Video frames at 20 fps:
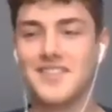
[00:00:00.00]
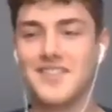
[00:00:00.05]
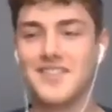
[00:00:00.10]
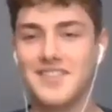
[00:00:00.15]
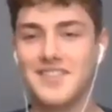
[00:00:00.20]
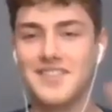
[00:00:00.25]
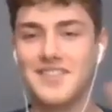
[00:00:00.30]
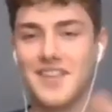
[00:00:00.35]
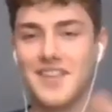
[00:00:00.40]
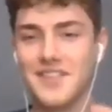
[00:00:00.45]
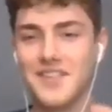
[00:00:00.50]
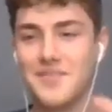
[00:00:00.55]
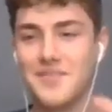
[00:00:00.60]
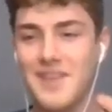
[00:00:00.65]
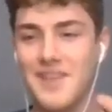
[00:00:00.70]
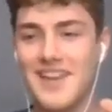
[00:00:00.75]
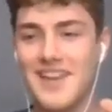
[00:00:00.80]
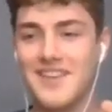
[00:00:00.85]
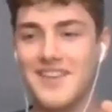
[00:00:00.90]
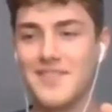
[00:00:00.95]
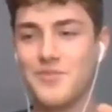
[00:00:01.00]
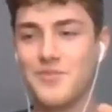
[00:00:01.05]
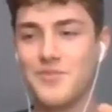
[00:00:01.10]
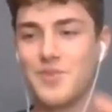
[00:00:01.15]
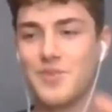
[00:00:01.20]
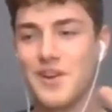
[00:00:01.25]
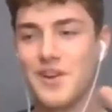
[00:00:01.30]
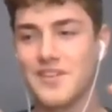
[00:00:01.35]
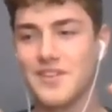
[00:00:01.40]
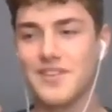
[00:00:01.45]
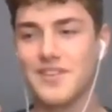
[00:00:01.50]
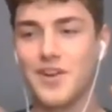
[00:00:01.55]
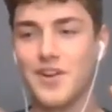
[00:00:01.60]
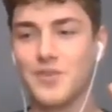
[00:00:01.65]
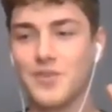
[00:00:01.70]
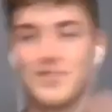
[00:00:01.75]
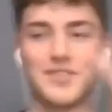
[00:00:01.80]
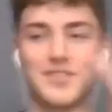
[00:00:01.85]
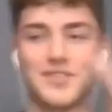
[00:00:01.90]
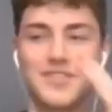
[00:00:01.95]
southern Maine, where
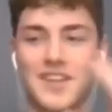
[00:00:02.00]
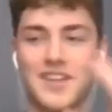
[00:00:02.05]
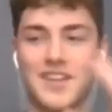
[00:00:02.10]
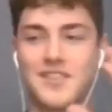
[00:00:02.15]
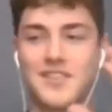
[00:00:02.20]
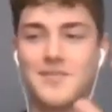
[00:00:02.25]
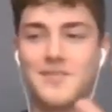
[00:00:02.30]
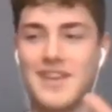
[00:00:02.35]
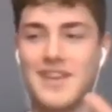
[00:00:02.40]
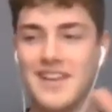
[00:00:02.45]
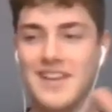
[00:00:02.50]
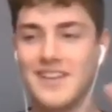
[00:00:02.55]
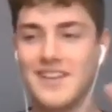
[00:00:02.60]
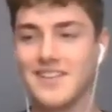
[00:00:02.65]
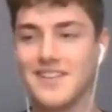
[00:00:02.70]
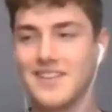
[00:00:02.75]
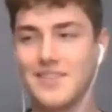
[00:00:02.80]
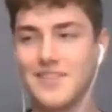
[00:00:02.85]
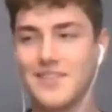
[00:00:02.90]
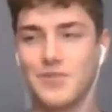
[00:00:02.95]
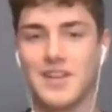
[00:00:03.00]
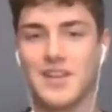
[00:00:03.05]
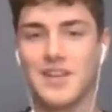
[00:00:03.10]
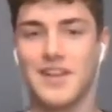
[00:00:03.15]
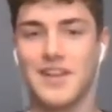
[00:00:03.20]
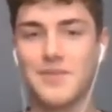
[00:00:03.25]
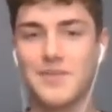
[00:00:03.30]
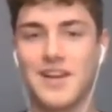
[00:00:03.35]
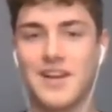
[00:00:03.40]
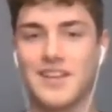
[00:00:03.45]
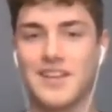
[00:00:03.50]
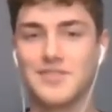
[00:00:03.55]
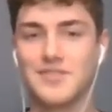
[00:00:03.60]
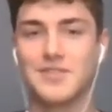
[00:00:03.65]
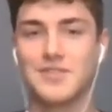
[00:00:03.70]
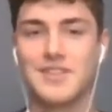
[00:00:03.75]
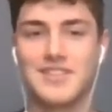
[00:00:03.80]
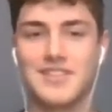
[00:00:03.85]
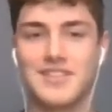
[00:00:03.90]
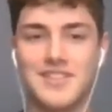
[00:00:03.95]
coastal southern Maine, where Kennebunk High School
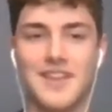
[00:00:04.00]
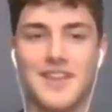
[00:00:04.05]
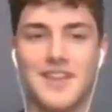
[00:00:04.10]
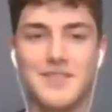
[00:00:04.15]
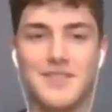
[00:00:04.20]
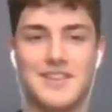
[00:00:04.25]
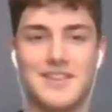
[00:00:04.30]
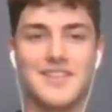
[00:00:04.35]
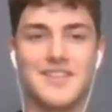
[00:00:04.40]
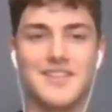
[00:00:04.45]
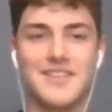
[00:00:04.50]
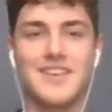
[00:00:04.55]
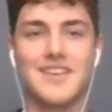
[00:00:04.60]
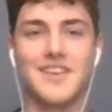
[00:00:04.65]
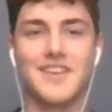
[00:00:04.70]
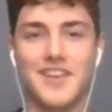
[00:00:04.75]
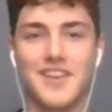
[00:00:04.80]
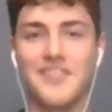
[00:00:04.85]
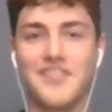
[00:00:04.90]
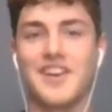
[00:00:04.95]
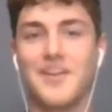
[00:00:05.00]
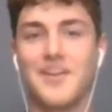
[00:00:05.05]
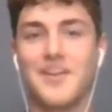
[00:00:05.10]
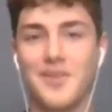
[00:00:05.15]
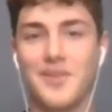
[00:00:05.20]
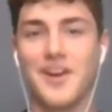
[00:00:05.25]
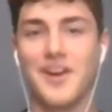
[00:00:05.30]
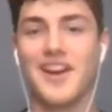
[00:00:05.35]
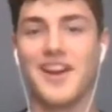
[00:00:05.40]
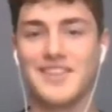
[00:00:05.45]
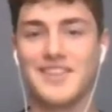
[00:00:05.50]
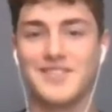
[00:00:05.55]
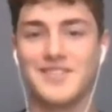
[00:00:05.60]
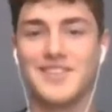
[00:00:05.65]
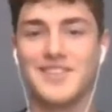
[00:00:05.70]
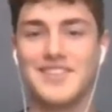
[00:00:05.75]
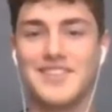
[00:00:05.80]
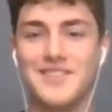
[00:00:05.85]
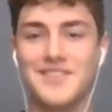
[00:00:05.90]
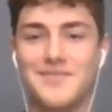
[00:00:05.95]
is. I mean, you're gonna find out where our high school
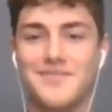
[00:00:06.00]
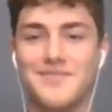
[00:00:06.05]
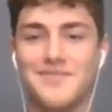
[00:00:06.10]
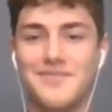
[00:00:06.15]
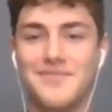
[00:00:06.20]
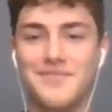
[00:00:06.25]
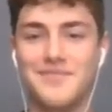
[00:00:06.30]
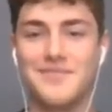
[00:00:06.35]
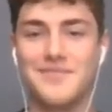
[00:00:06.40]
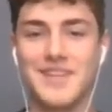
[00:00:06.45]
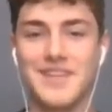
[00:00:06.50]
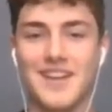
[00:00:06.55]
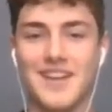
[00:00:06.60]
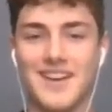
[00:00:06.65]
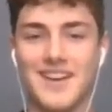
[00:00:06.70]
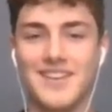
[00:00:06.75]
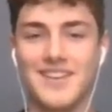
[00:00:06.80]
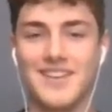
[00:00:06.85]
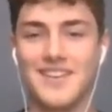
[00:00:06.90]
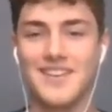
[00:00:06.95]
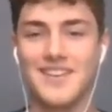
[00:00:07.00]
is because oh